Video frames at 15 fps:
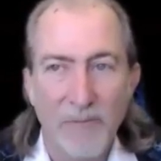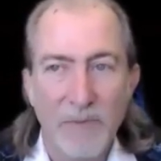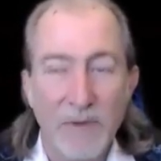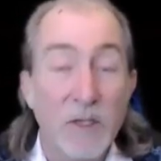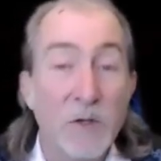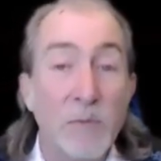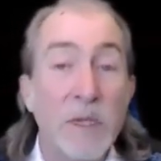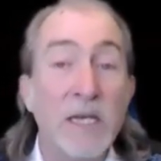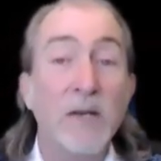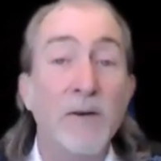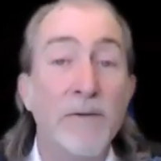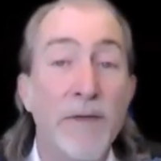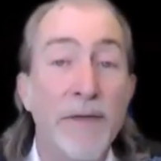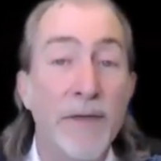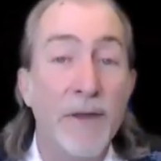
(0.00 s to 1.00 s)
the speed
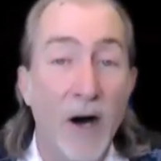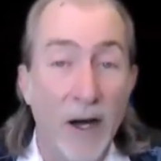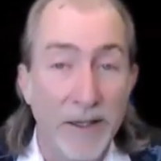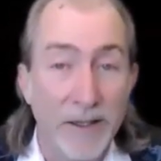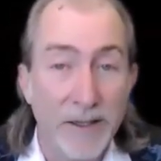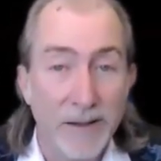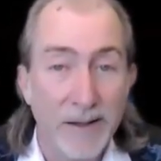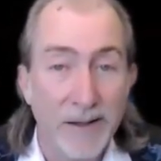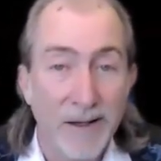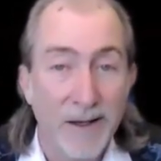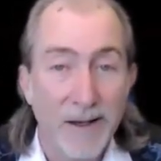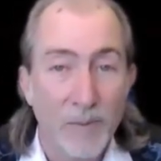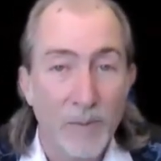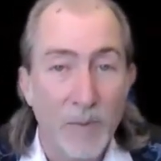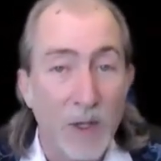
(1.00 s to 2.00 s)
of thought,
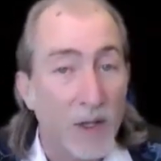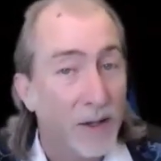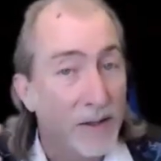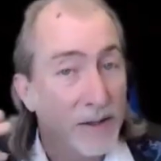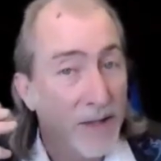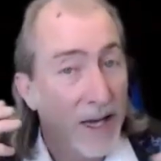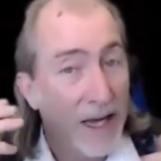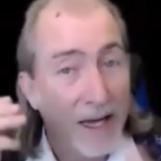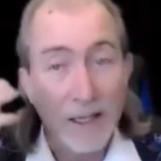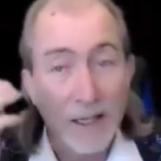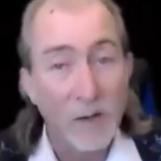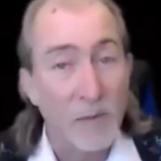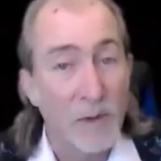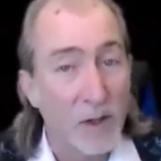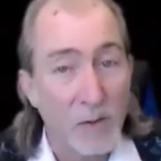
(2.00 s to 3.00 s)
because I had an
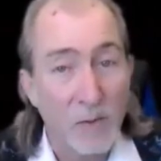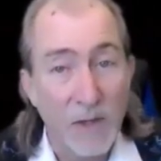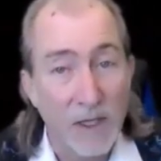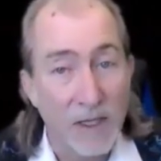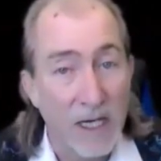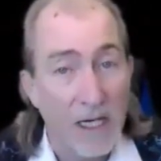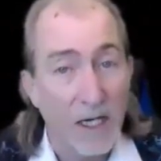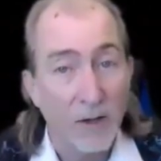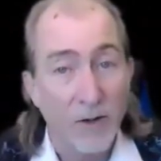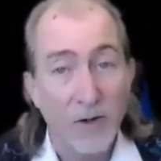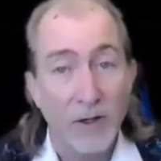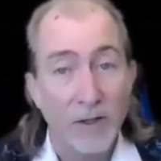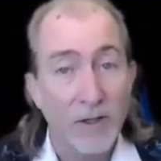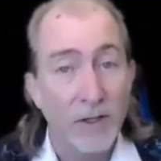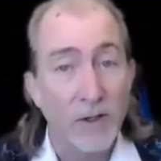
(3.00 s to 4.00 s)
experience being taken
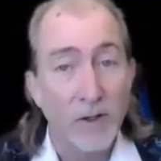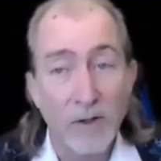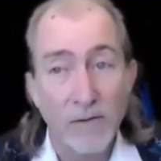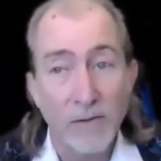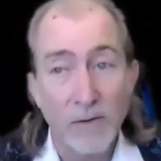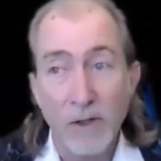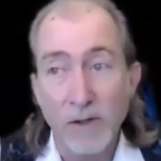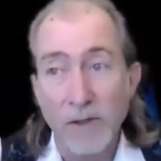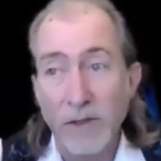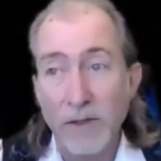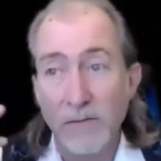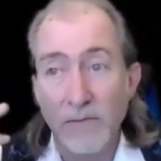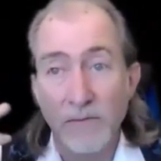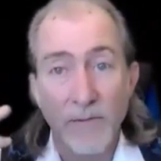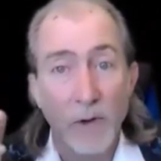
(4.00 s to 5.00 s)
across the
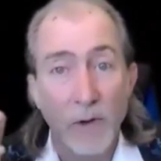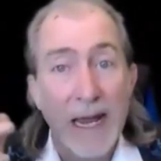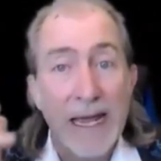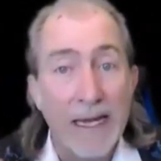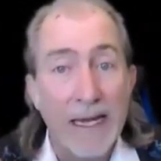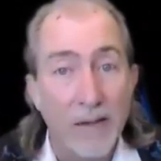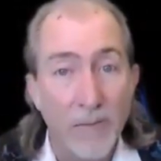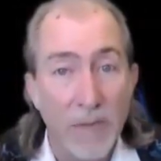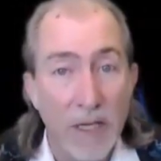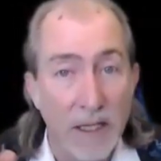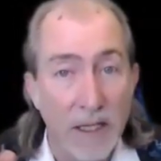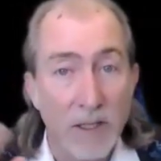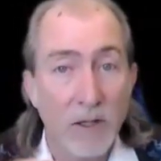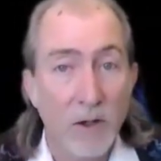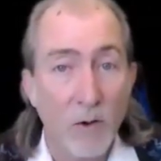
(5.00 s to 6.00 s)
universe for 8
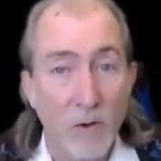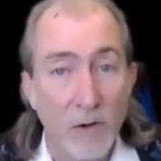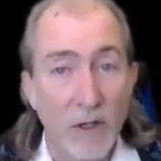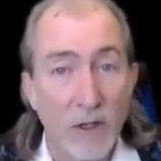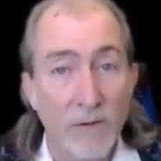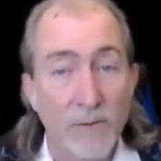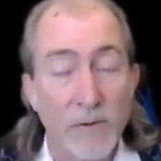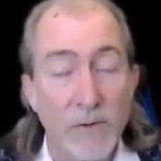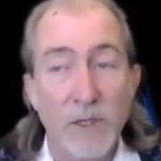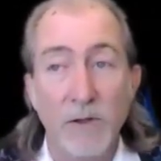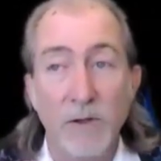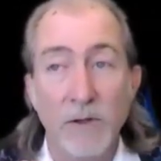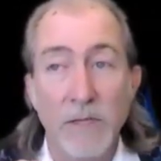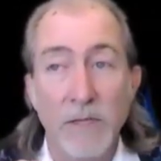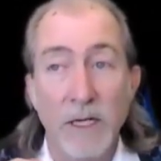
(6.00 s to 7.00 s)
minutes, according to the
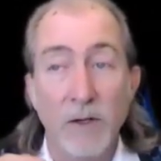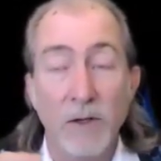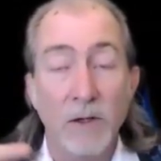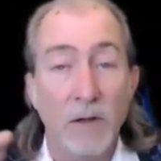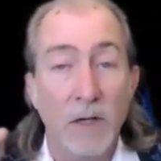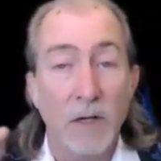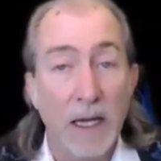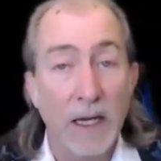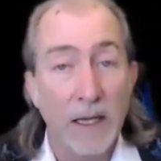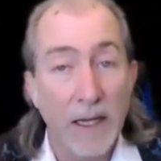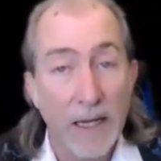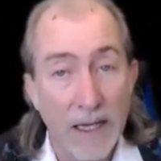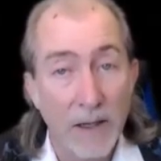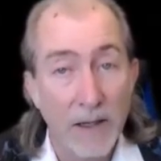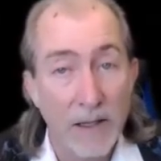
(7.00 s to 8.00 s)
facilitator,
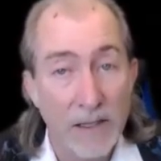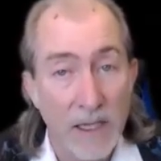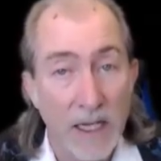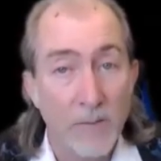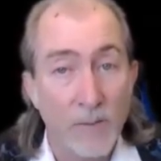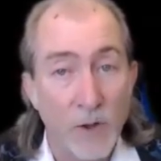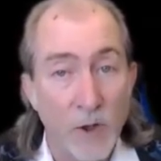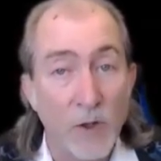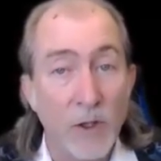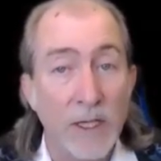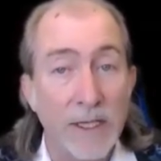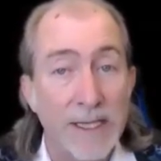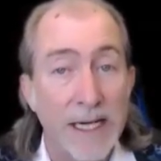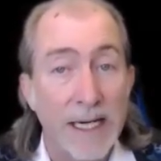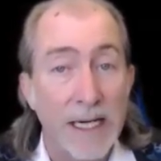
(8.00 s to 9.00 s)
and then the same
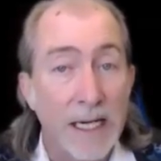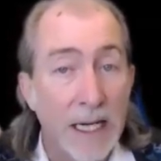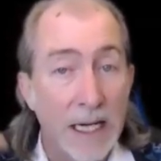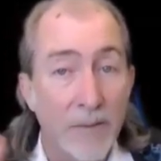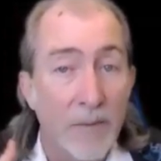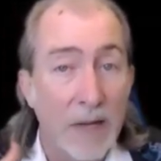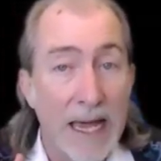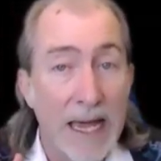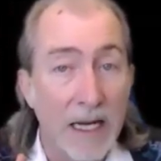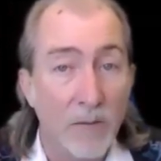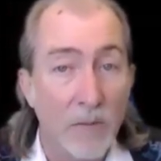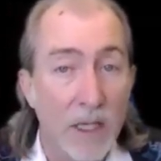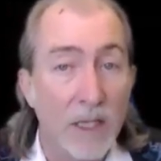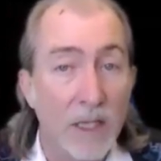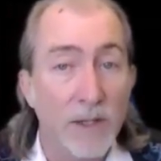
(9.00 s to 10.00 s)
journey taking it
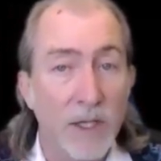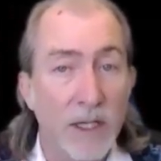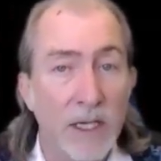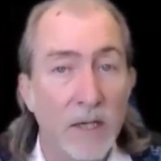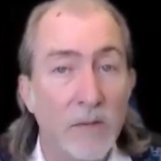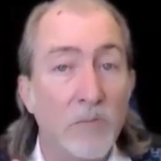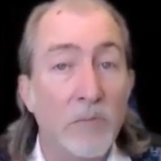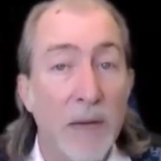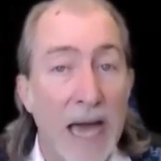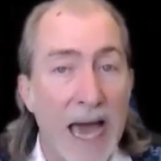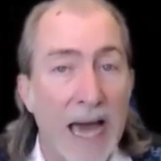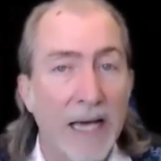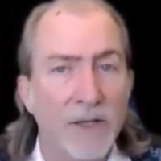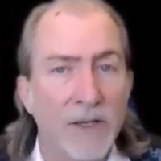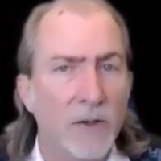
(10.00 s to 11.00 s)
8 minutes to get
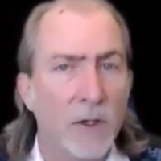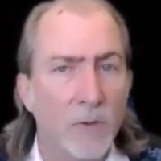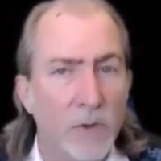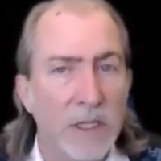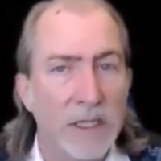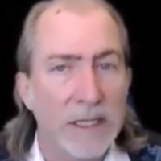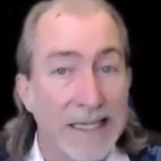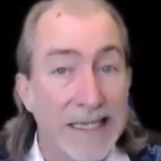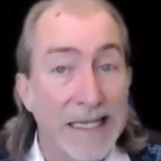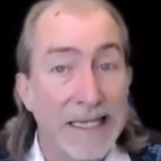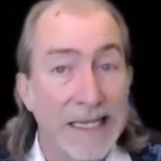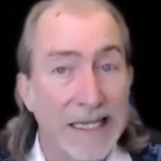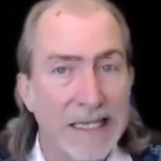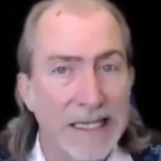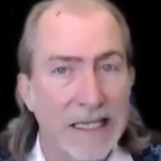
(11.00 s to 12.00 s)
back. So there was
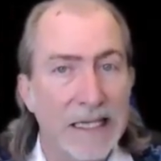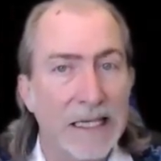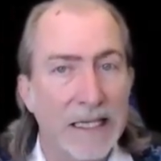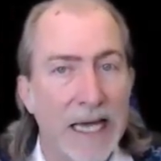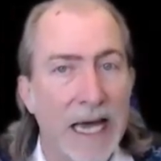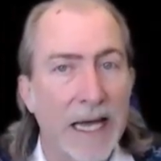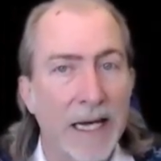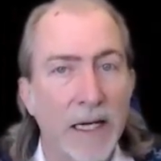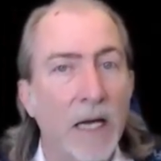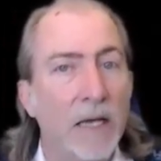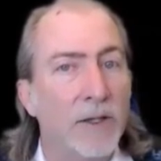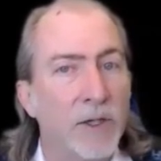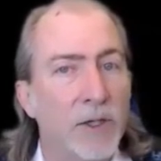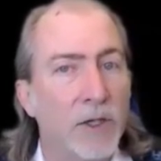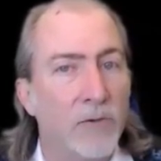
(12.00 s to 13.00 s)
consistency in that,
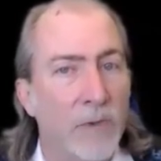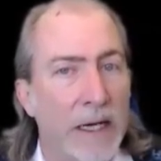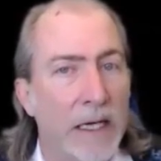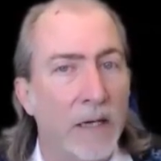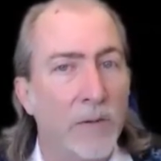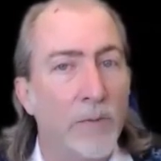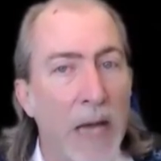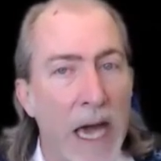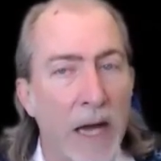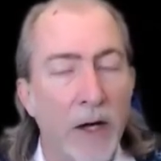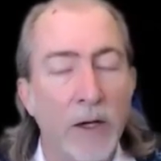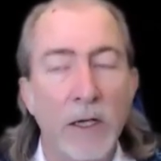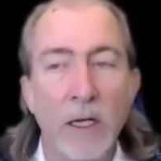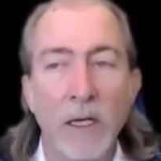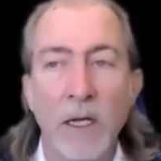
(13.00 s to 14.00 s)
not just a random
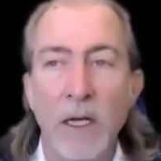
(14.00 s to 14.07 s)
pattern